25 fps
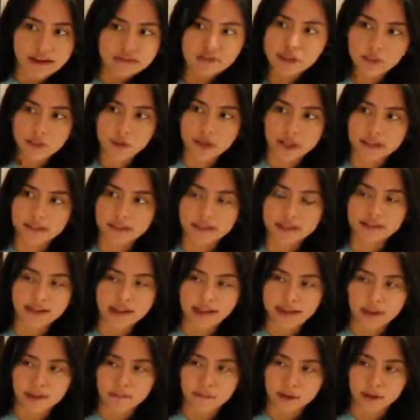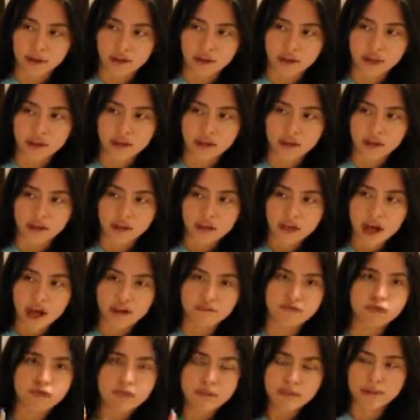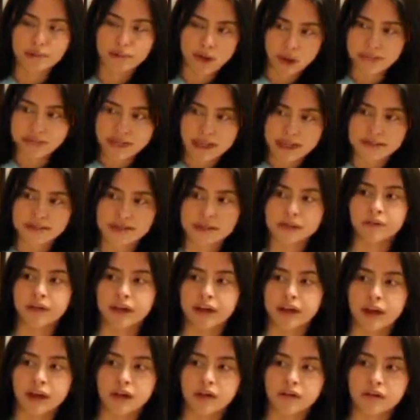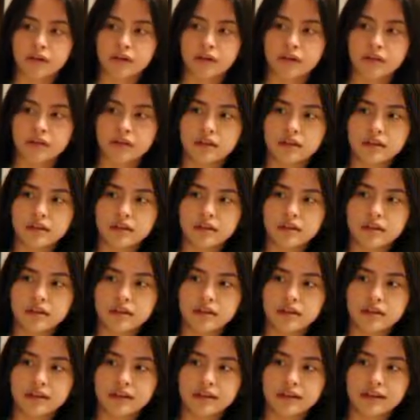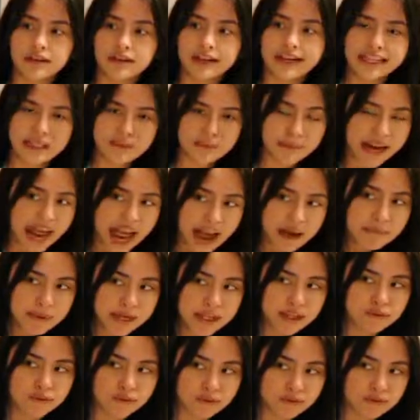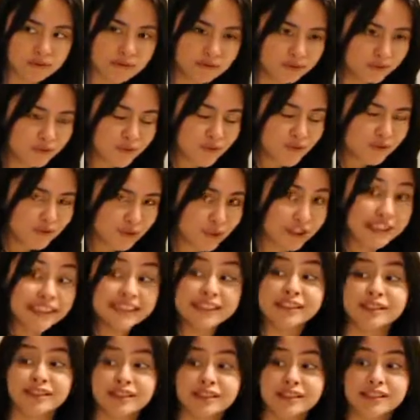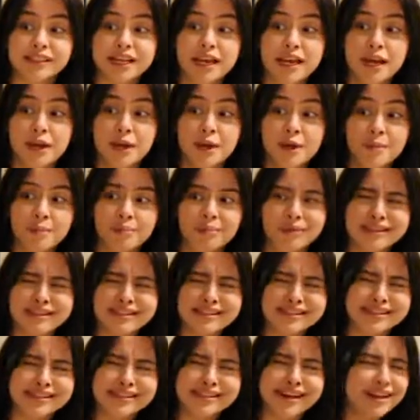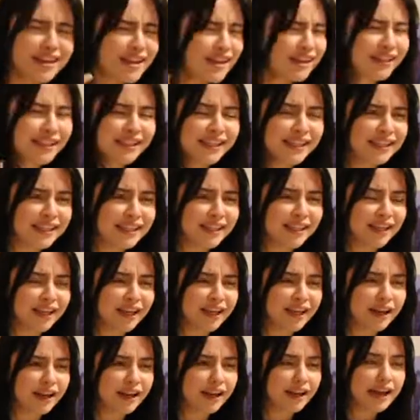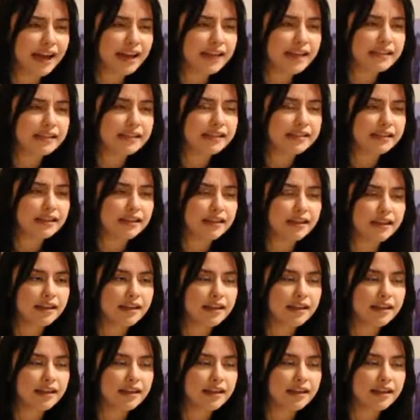Everywhere in Latin America of women protesting right now. And it's been happening for years. But suddenly, and it's...